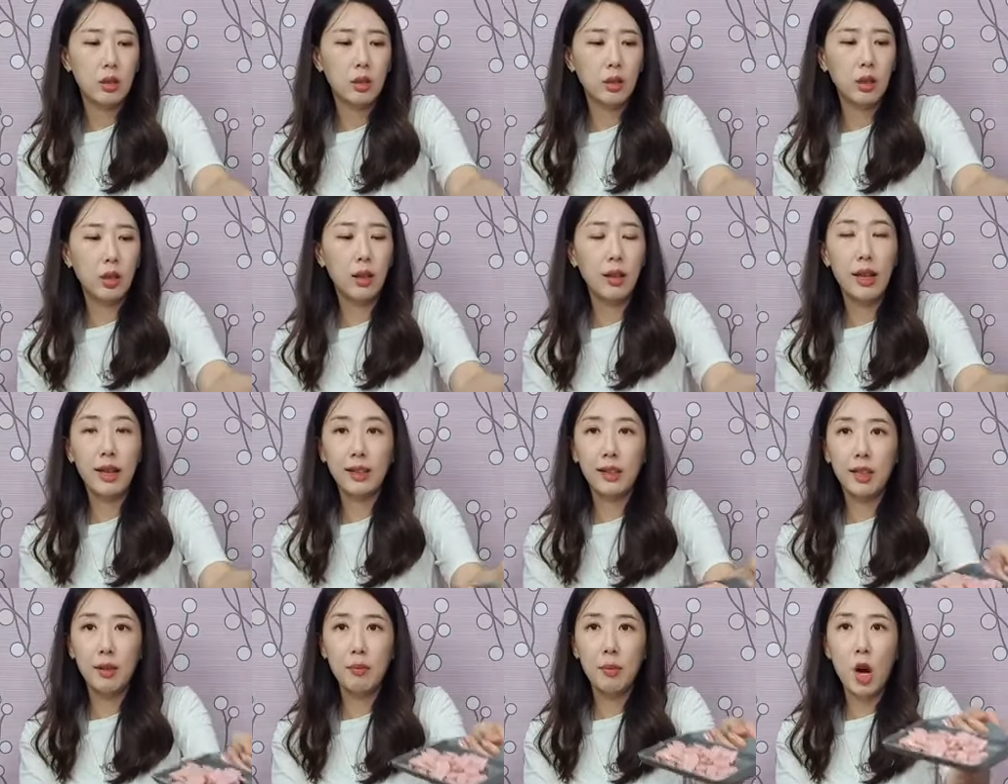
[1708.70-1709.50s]
Collect
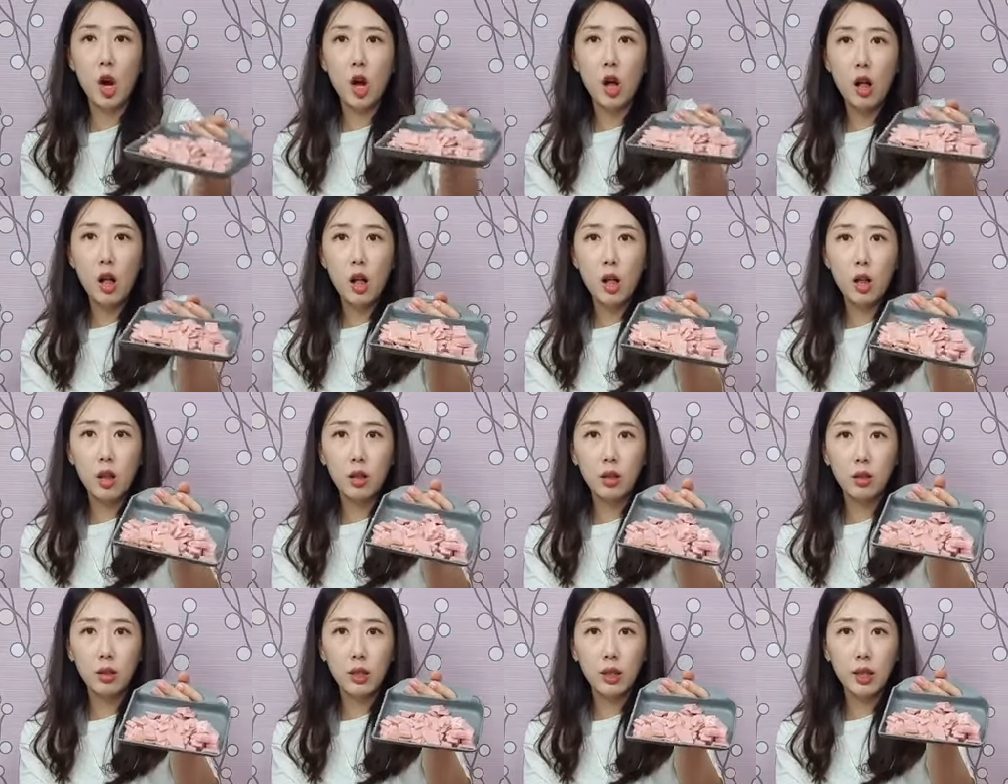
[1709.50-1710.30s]
them
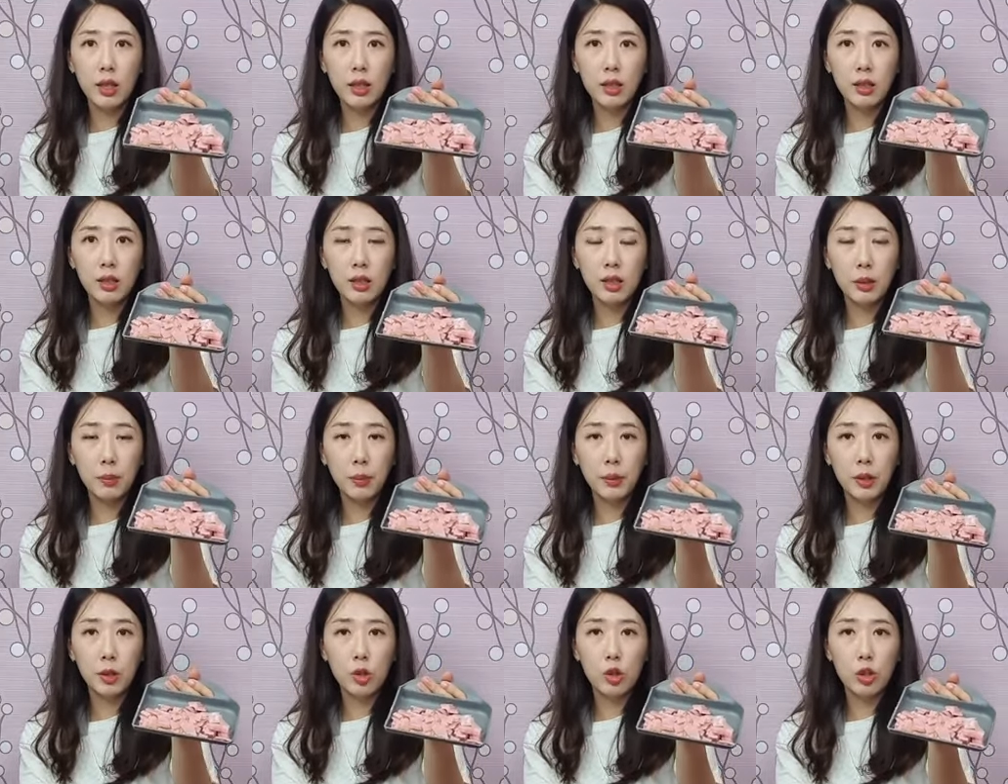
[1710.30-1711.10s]
all in the
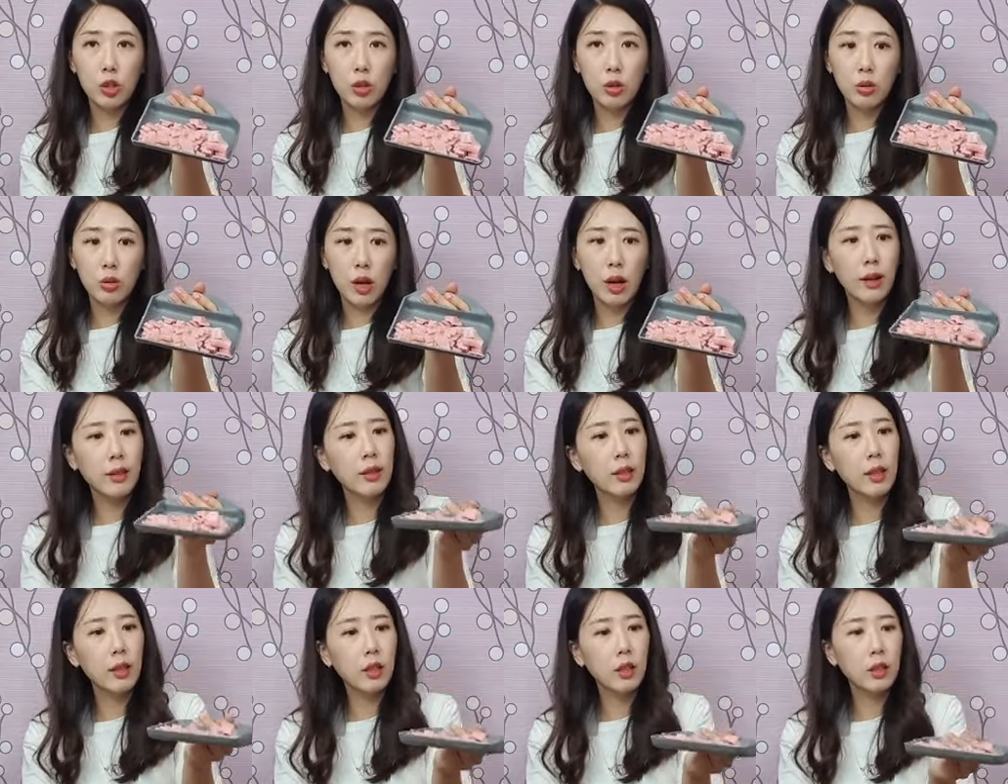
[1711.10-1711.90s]
separate chew. Aren't
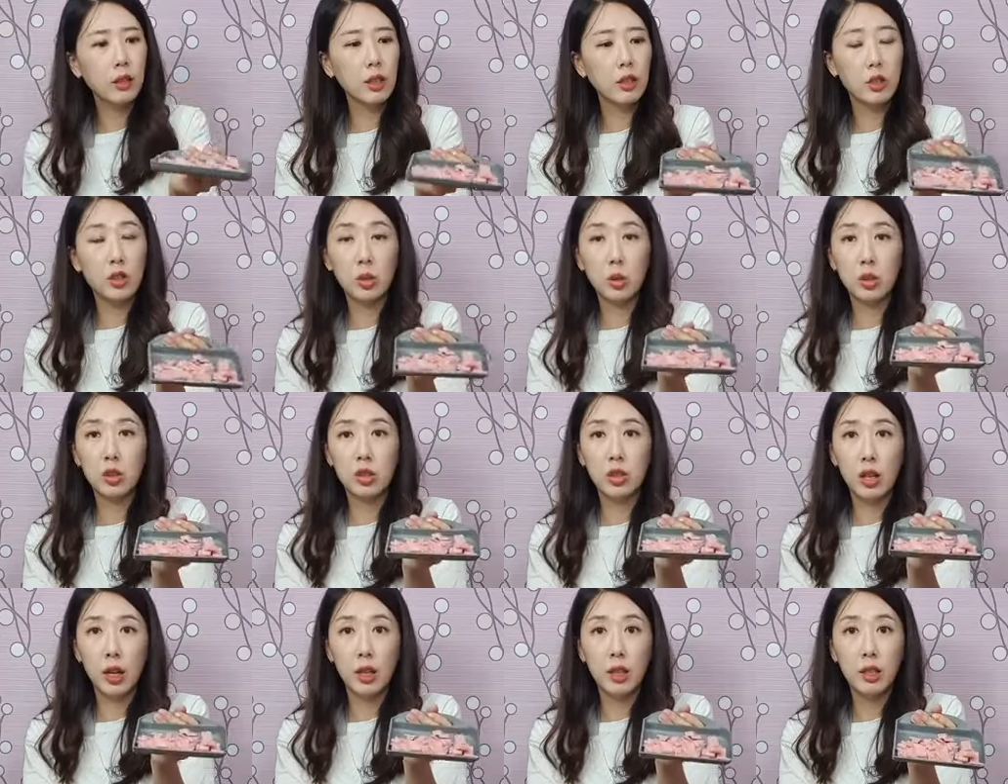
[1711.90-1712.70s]
they looking so
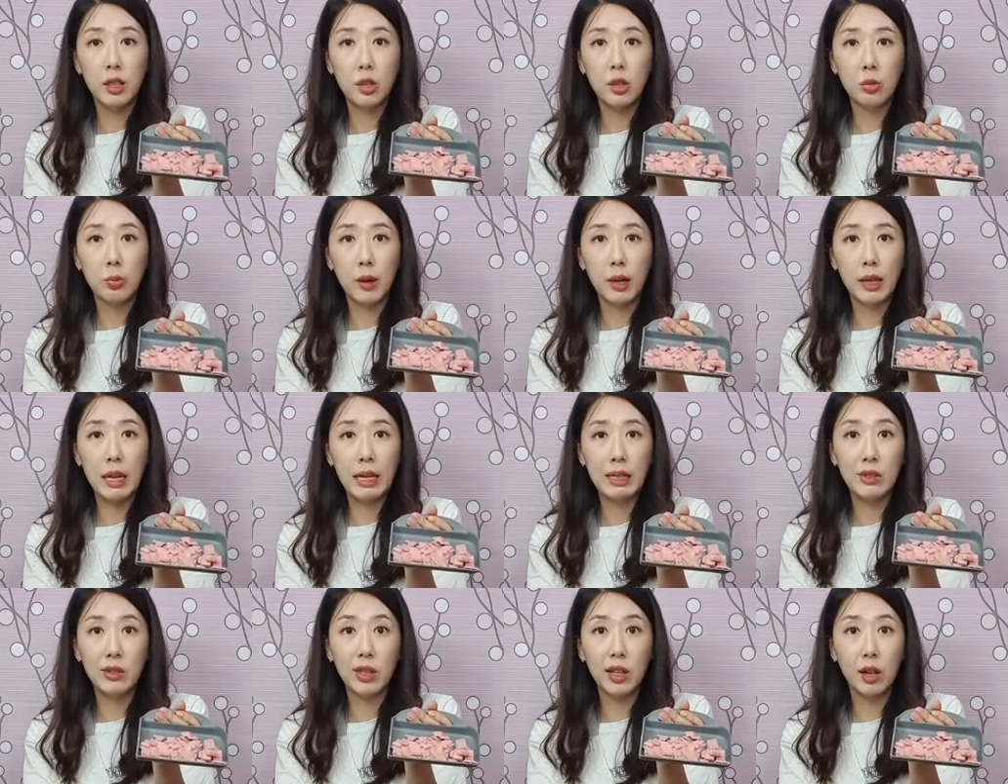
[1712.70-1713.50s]
stylish by
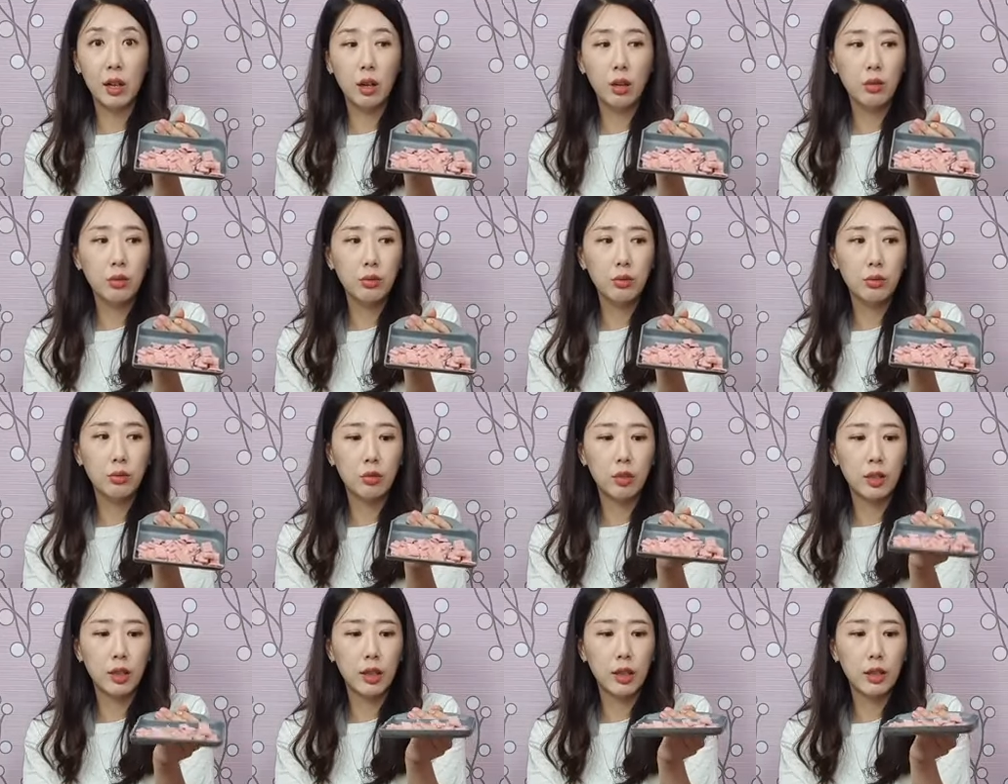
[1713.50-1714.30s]
itself,
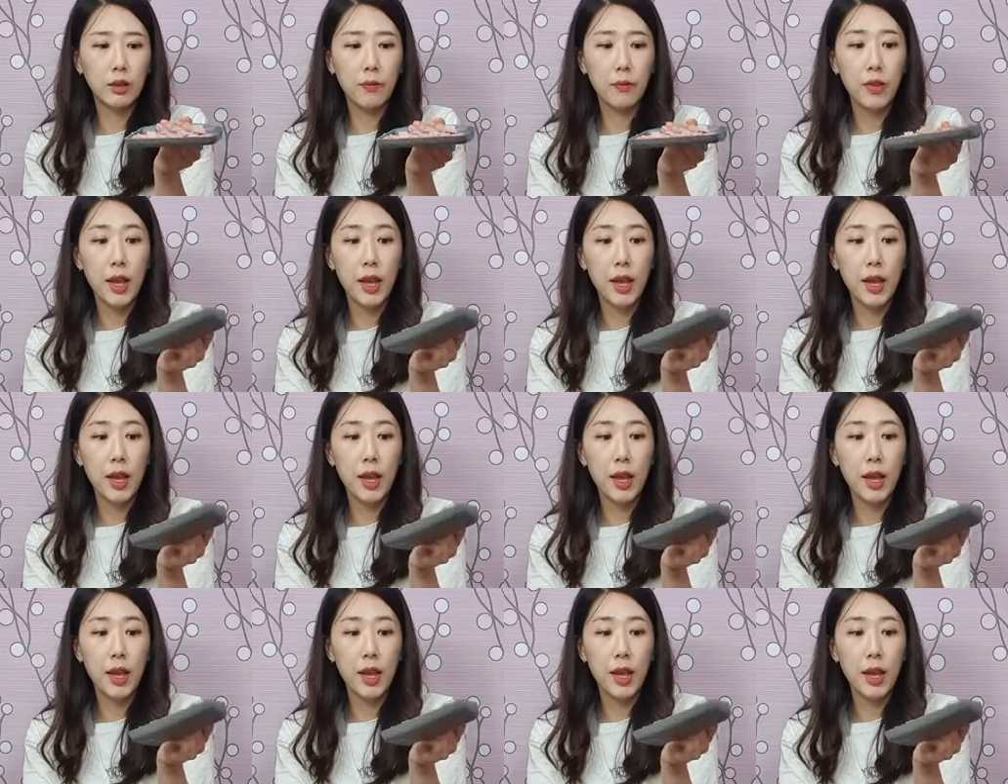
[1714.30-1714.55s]
right?